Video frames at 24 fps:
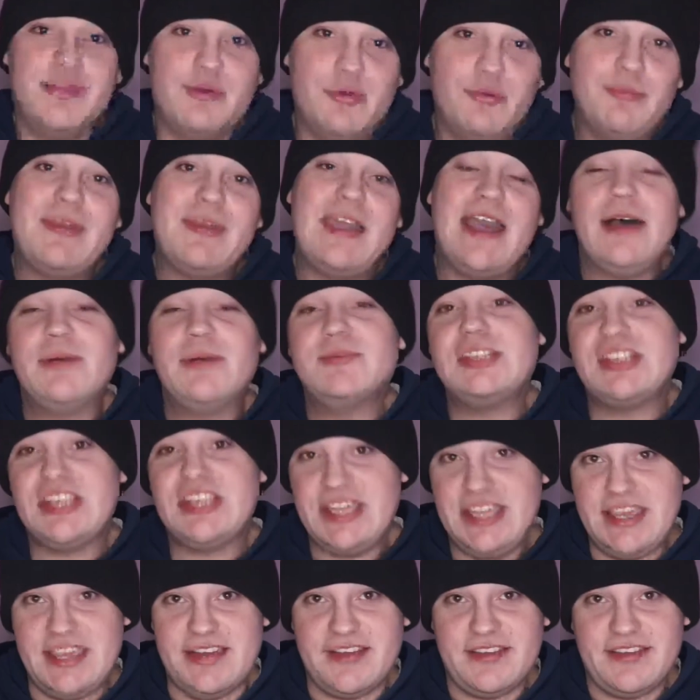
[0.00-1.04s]
be able to
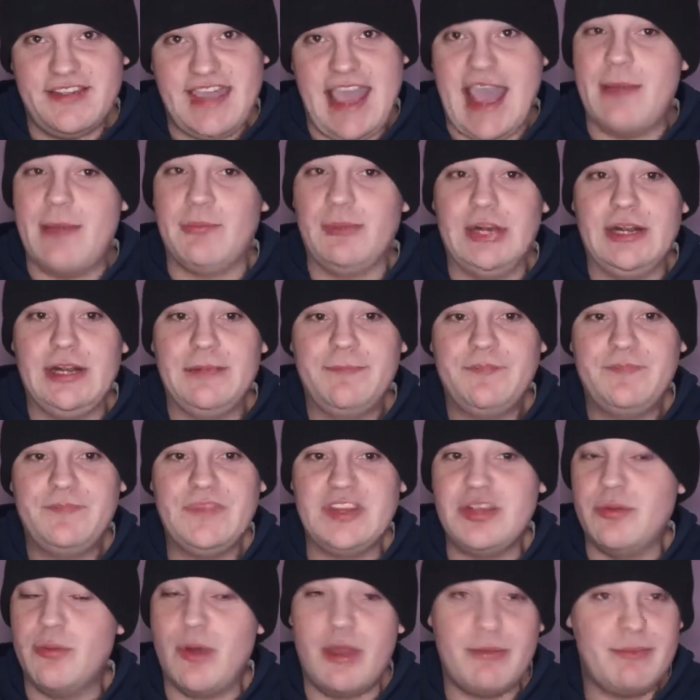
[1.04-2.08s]
hear camera,
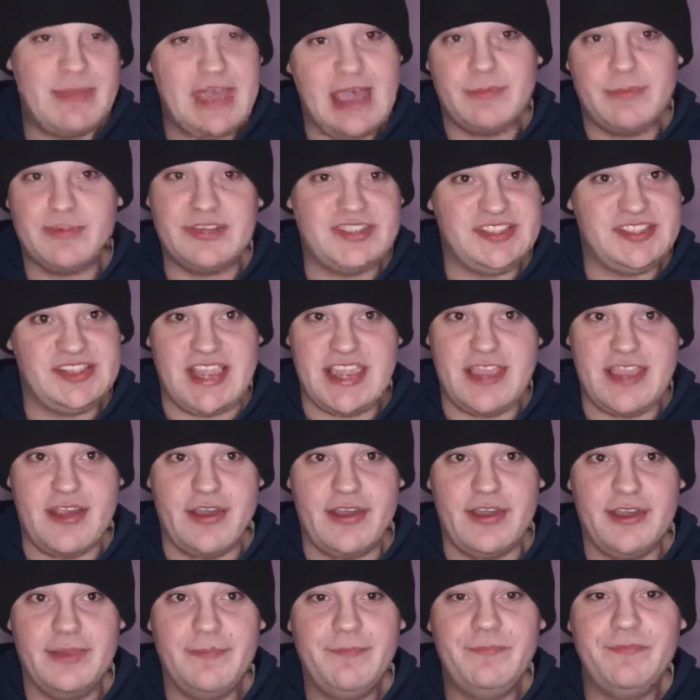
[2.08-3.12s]
you won't be able to see
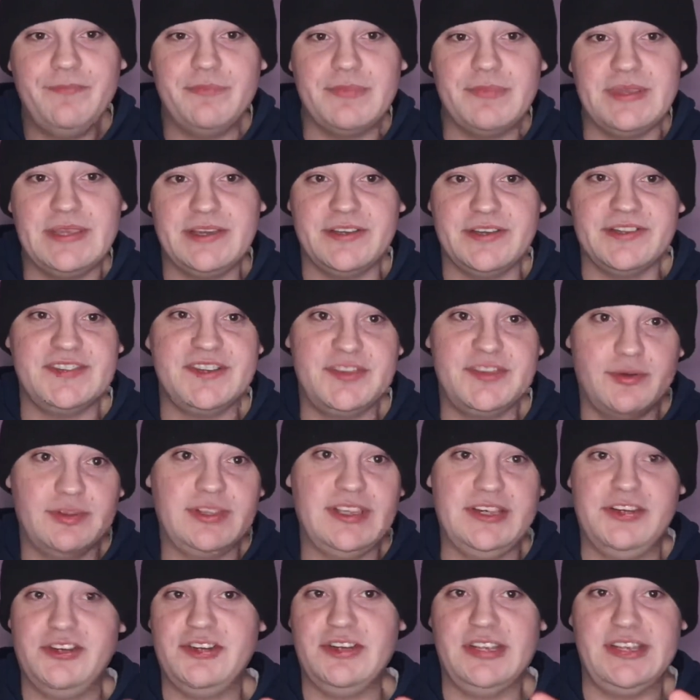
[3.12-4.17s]
her because you're
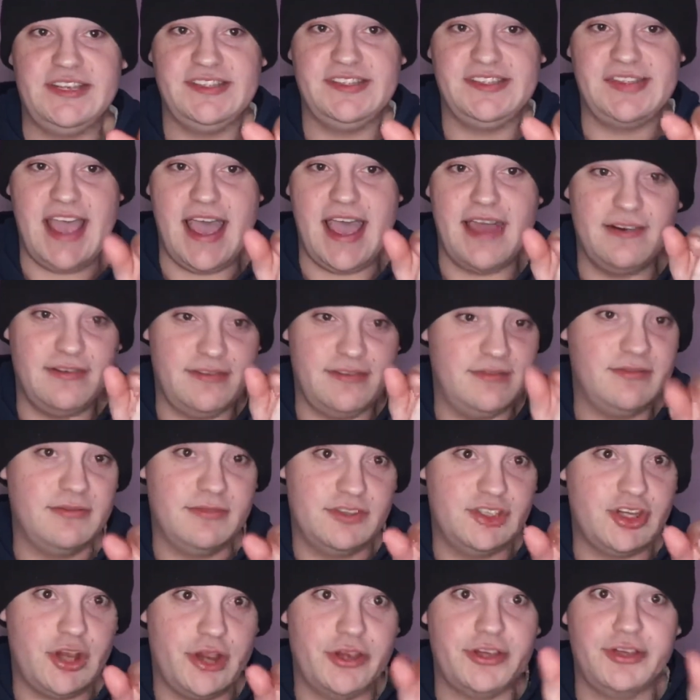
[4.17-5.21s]
literally sat,
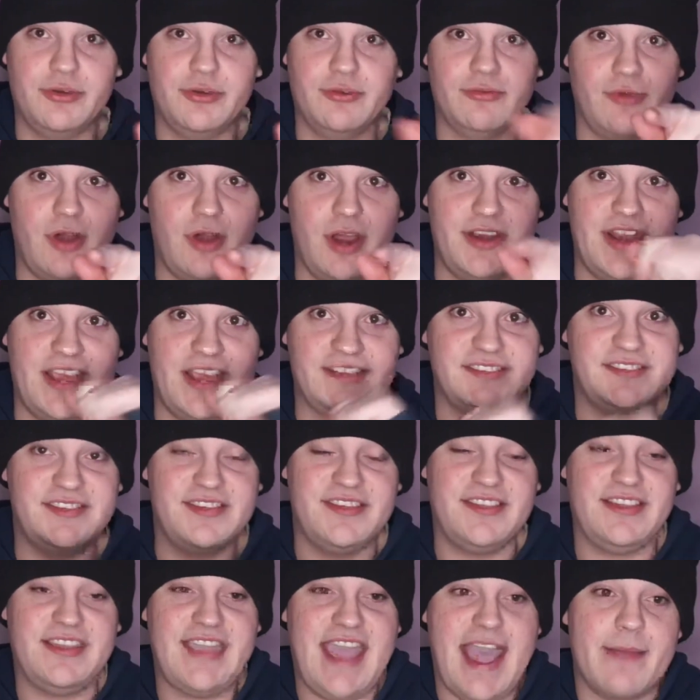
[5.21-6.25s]
Joe, you're right next to
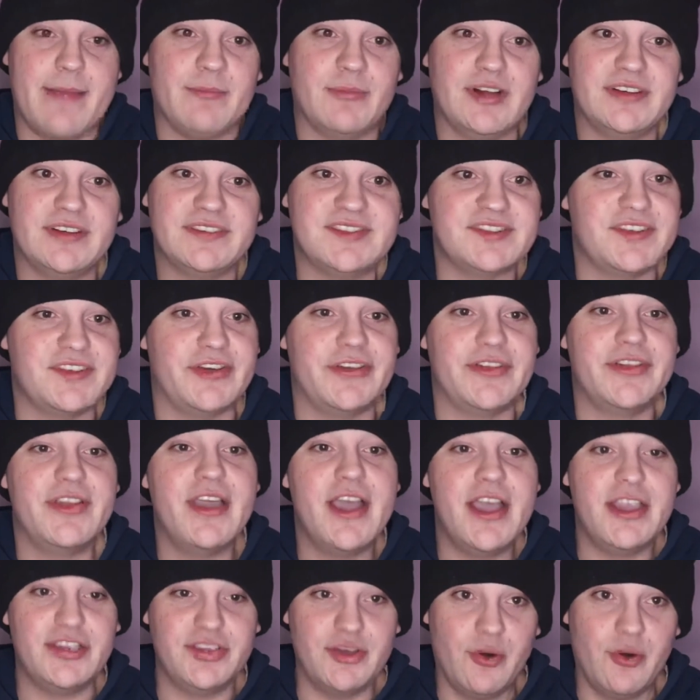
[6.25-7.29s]
the camera, so
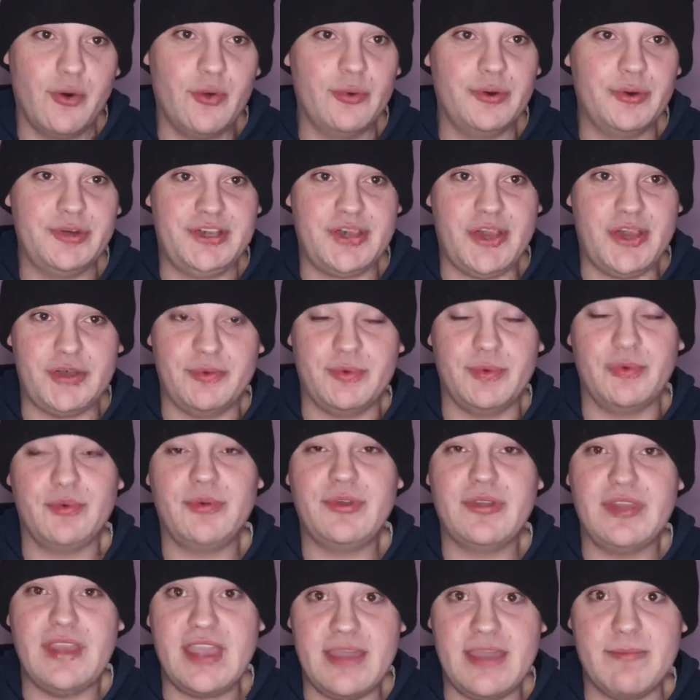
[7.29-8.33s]
your audio will
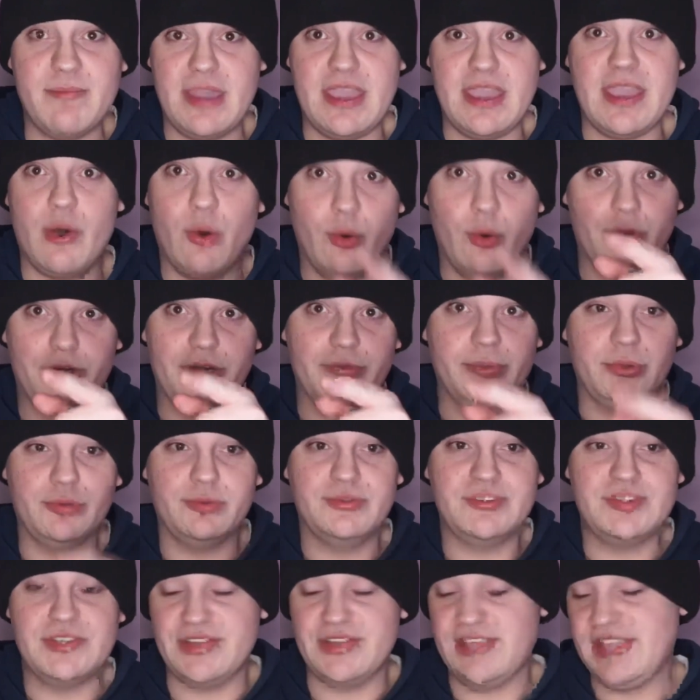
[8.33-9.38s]
be audible
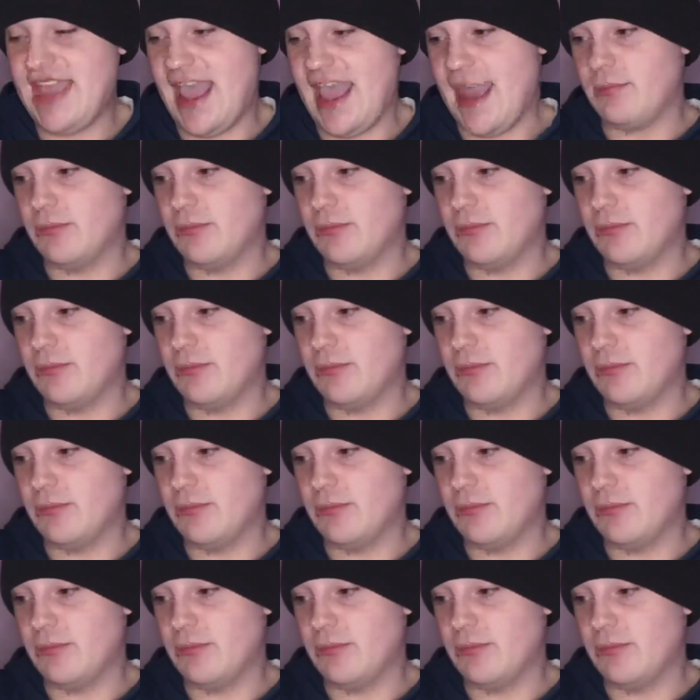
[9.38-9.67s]
to the camera.